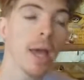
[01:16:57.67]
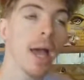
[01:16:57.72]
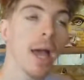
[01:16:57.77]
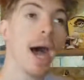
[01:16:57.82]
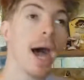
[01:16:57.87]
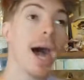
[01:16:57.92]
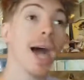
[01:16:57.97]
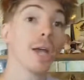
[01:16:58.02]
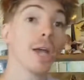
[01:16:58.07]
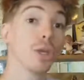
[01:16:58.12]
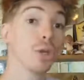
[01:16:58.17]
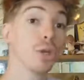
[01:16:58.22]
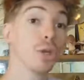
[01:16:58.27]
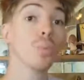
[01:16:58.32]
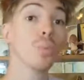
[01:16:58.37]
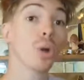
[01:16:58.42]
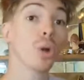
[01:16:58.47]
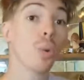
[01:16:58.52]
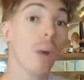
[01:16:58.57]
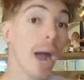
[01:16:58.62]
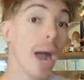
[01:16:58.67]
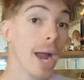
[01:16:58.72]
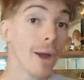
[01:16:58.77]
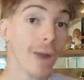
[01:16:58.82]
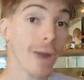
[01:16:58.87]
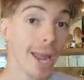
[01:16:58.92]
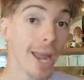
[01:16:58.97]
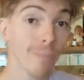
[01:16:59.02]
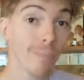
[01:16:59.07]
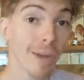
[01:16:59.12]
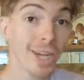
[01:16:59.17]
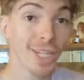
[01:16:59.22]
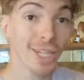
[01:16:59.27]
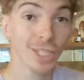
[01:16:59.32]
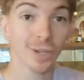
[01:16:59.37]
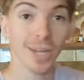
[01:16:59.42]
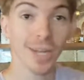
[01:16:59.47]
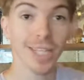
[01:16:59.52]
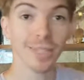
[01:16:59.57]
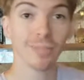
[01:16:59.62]
Uh, you require a money
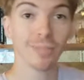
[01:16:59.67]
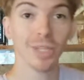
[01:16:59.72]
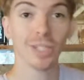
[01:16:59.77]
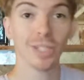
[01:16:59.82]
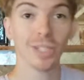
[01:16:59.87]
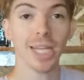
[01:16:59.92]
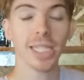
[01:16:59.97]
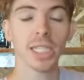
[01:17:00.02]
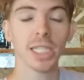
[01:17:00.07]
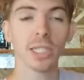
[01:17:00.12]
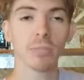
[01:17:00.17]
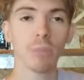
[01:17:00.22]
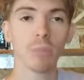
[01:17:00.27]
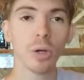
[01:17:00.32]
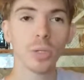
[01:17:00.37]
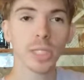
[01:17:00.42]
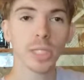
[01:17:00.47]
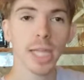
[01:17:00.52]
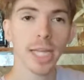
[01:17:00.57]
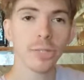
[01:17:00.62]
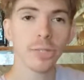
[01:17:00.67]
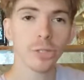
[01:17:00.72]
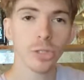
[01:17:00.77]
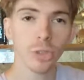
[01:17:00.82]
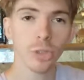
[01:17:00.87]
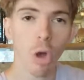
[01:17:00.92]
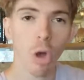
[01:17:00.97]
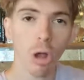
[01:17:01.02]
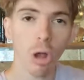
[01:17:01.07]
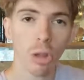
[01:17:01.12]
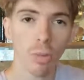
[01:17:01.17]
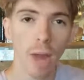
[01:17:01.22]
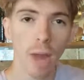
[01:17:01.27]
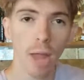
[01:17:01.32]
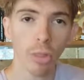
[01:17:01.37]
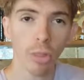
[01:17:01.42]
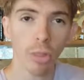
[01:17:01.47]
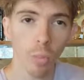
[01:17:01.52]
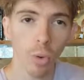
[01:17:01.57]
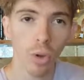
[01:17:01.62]
transmitter's license. Most nations all around
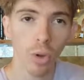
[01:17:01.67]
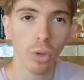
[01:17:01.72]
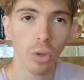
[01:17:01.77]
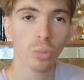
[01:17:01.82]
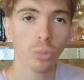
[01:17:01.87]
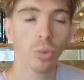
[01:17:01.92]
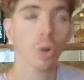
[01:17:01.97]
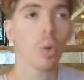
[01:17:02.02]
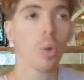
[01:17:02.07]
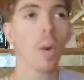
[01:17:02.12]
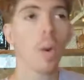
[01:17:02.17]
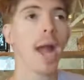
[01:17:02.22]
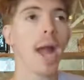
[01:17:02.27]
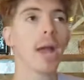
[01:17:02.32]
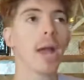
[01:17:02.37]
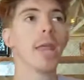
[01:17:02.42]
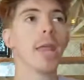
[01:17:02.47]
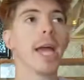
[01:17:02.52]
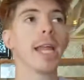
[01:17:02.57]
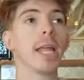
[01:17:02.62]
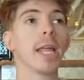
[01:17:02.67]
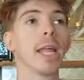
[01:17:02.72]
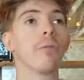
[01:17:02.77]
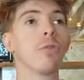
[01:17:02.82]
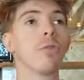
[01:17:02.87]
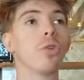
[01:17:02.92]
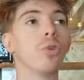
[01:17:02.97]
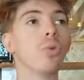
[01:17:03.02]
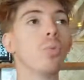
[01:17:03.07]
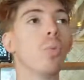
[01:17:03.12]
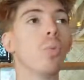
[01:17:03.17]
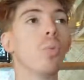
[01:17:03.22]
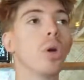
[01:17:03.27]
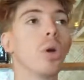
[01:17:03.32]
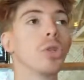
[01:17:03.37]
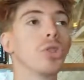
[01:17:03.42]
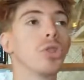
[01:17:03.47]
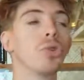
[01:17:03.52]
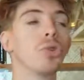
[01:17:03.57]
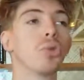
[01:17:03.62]
the world require that if you want to